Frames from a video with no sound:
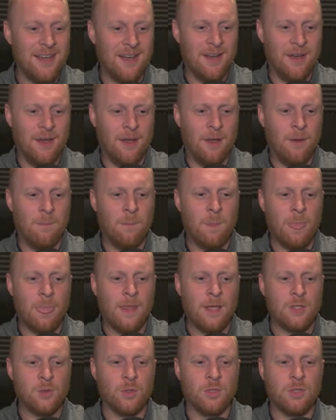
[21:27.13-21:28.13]
Um,
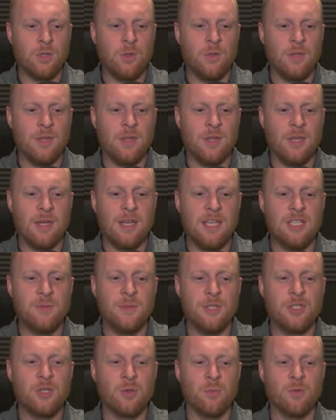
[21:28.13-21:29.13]
so I do think that there needs to
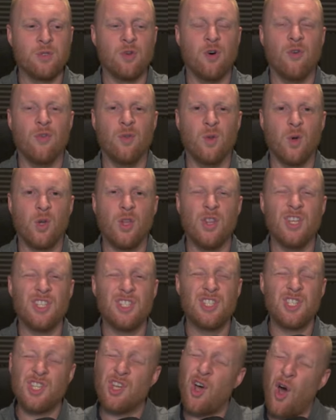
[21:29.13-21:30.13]
be some sort of look at the
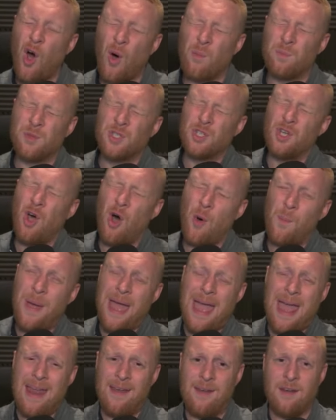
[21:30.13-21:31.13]
top, top
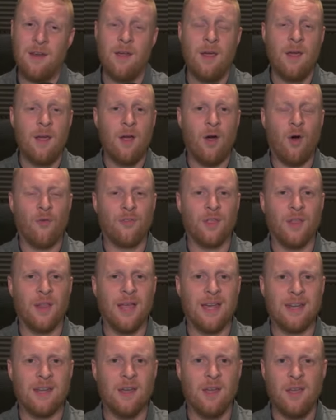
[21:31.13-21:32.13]
end of the
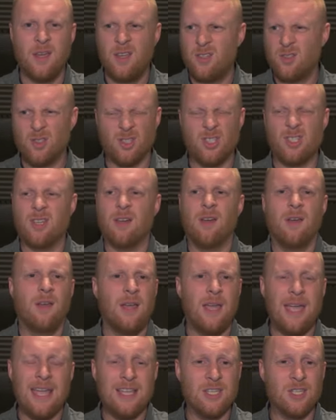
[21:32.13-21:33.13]
ladder just to
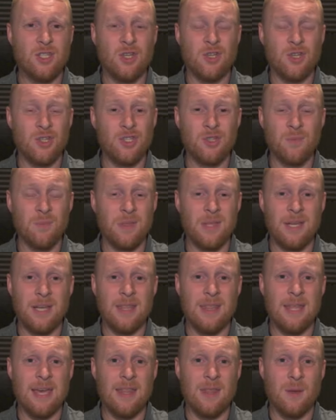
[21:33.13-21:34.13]
insert something
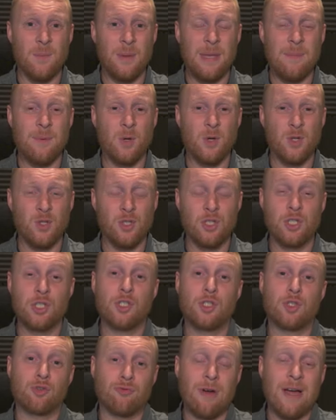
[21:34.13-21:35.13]
in there that people can
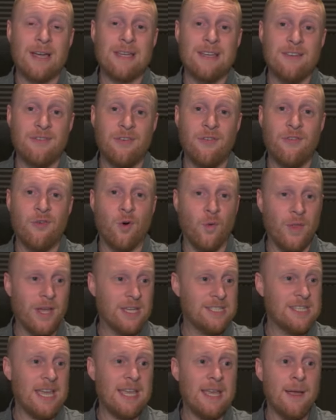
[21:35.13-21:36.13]
strive for. Like
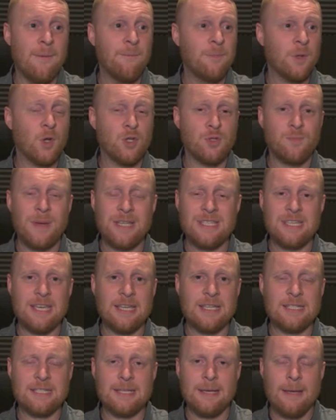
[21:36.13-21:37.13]
I say,
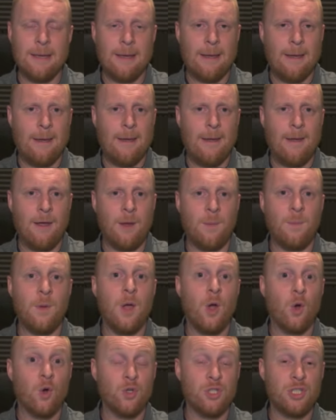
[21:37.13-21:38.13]
cosmetics, um,
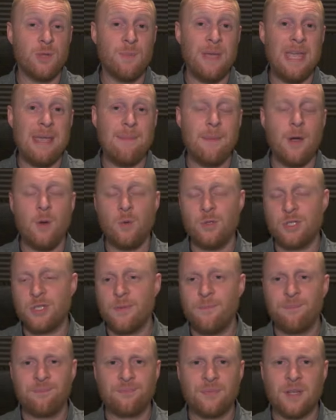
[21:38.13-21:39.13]
custom emotes,
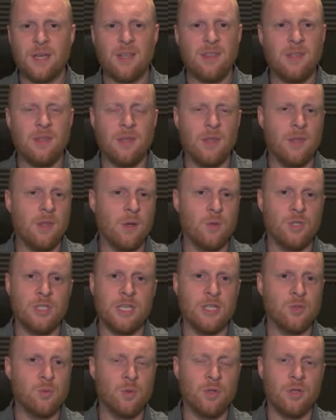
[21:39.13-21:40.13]
I think that those
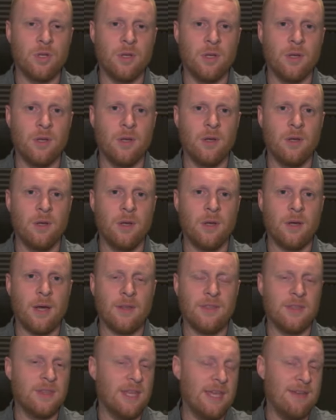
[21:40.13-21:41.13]
things would, uh, I
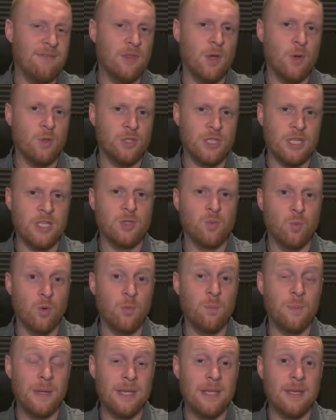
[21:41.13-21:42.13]
think even those things
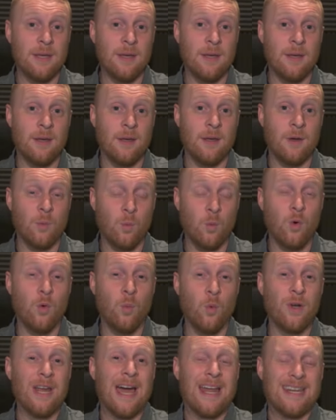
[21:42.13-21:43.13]
would be, uh,
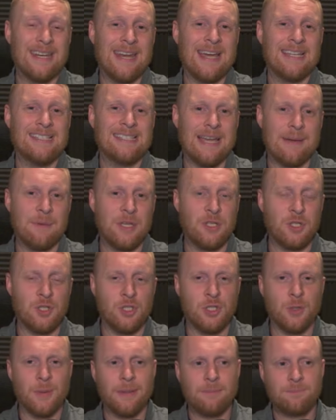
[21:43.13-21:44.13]
would add a nice dimension
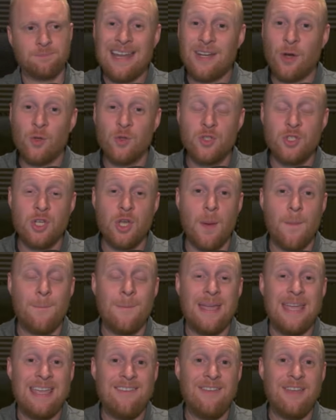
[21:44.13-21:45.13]
to it. And on to
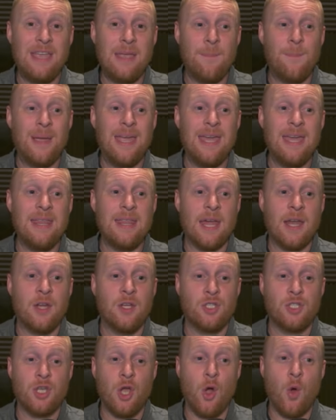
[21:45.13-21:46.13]
PvP
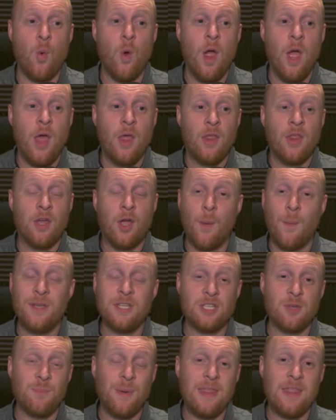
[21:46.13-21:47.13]
then. So the
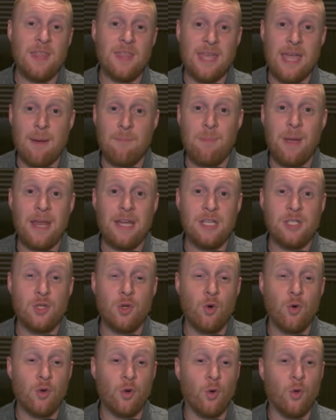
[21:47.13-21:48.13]
comments have been that the campaign is
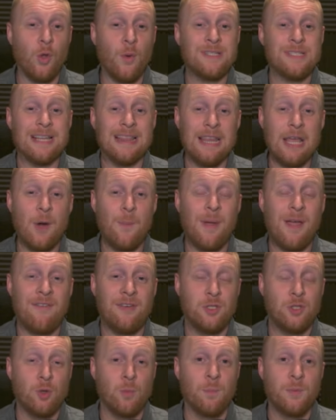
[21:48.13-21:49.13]
good, although it's a little bit of
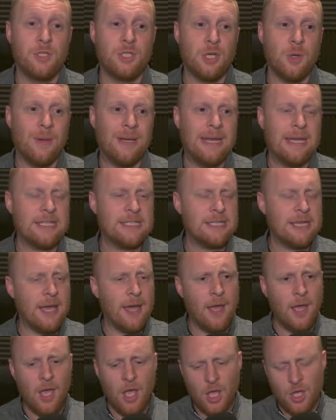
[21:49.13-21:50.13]
a jump to
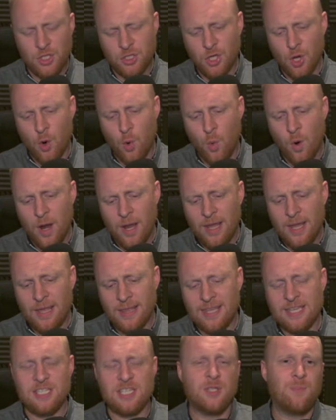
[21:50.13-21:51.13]
Onyxia. So
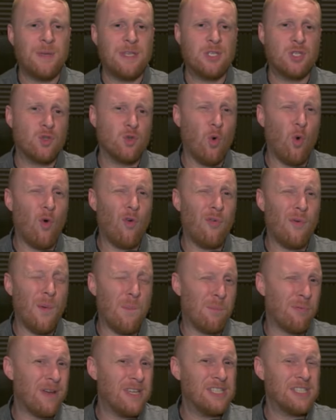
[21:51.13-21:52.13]
this has been sort of
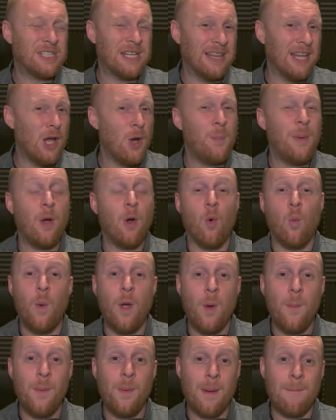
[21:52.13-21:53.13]
bridged a little bit, or
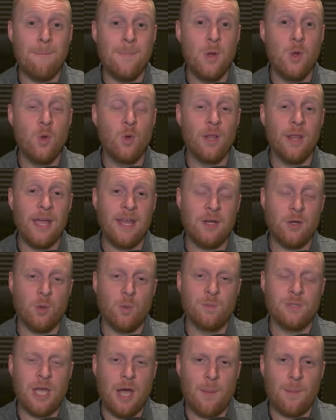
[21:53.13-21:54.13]
will be when Moonglade
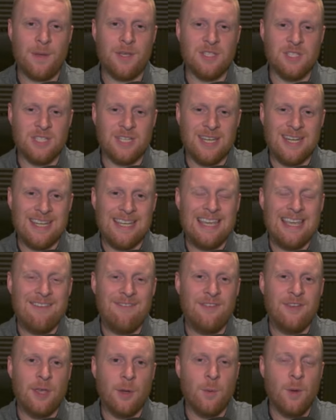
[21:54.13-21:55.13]
comes out, because it's going to
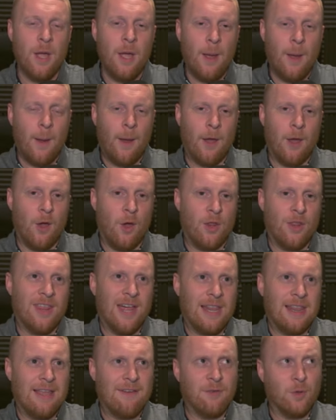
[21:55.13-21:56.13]
give you uh,
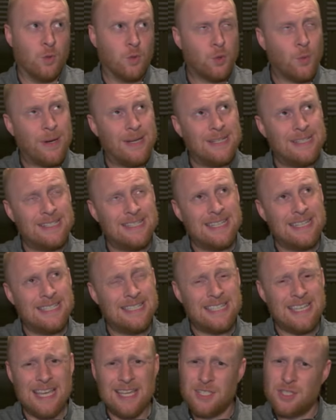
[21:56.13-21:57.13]
that level
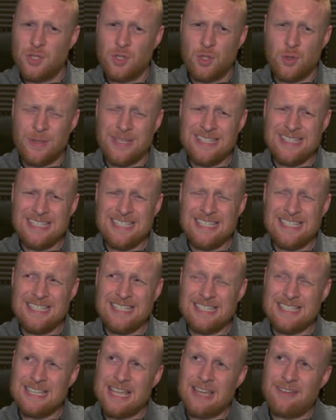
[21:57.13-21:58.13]
26 and
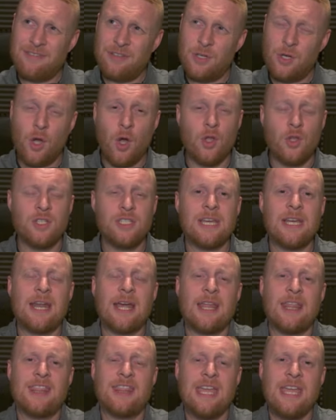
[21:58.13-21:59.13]
27 content,
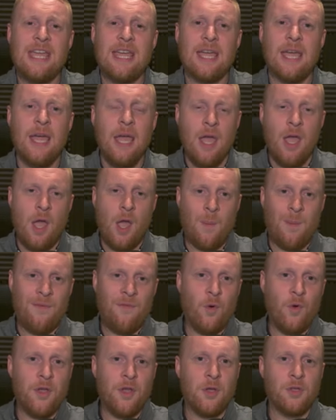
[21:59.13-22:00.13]
I think, uh,
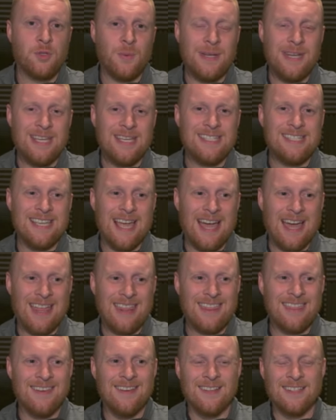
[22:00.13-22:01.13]
before you go to Onyxia
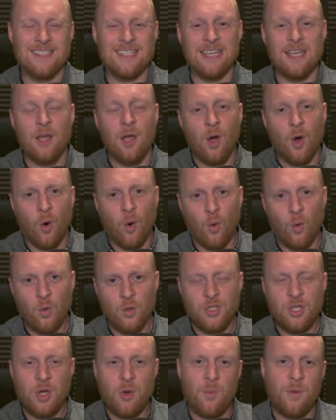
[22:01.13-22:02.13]
at 30.
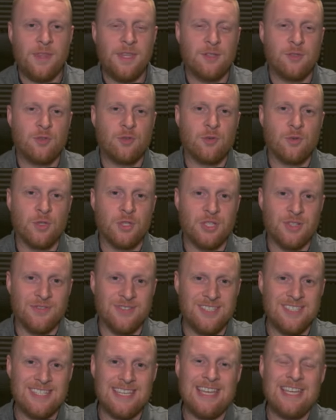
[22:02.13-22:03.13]
Also, with the introduction of
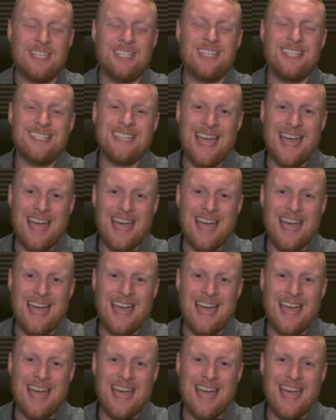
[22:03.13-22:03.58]
sieges